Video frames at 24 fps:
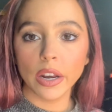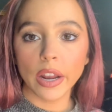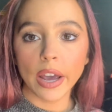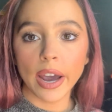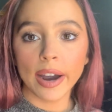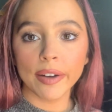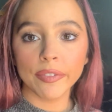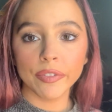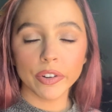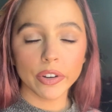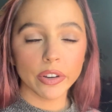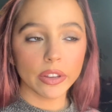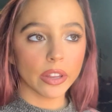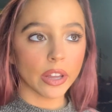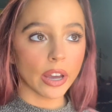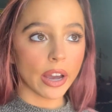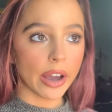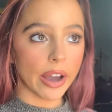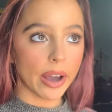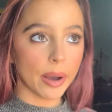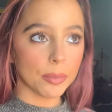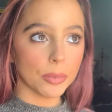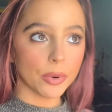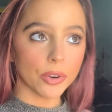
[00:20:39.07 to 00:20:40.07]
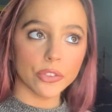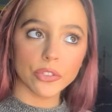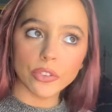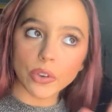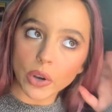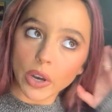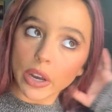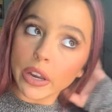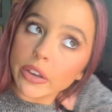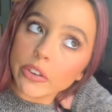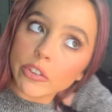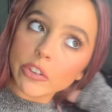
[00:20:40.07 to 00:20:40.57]
after that, I'm just
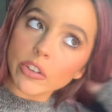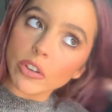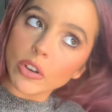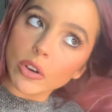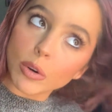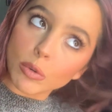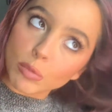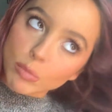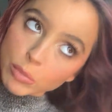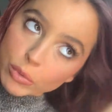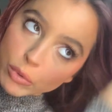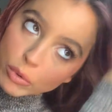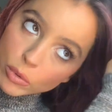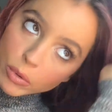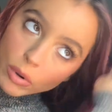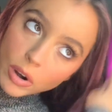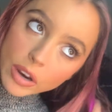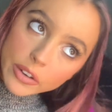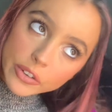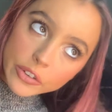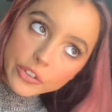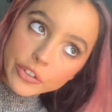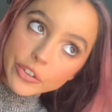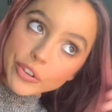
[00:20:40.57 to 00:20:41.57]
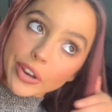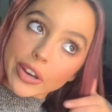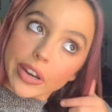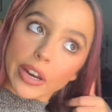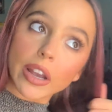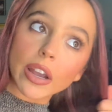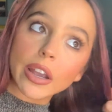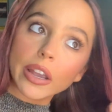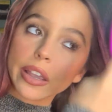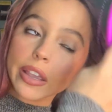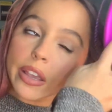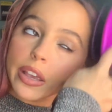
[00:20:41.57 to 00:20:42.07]
going to brush it
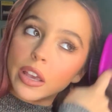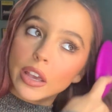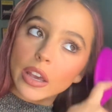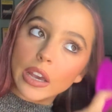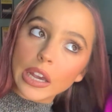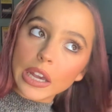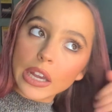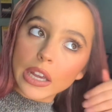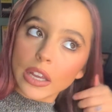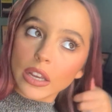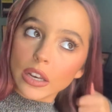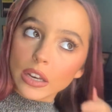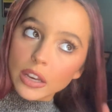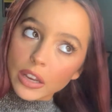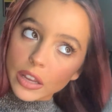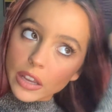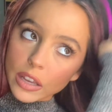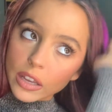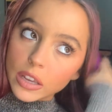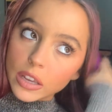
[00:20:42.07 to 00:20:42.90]
again.